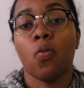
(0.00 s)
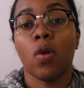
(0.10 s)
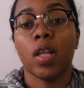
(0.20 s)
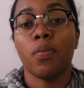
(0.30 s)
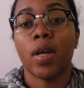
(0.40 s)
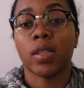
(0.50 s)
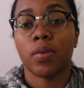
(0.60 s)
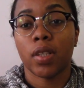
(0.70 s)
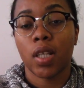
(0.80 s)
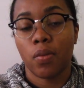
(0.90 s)
Will it mess
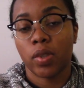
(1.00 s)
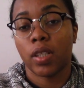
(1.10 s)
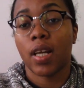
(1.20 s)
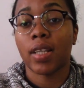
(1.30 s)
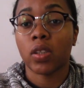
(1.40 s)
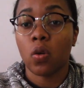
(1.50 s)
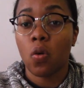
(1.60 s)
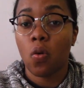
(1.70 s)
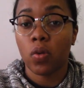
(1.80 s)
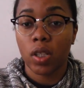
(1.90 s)
up the chemistry? That's the
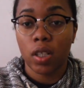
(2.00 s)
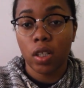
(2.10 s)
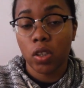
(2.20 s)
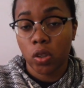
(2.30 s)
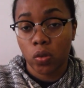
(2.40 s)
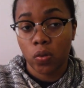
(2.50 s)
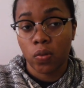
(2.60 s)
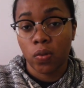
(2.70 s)
only issue.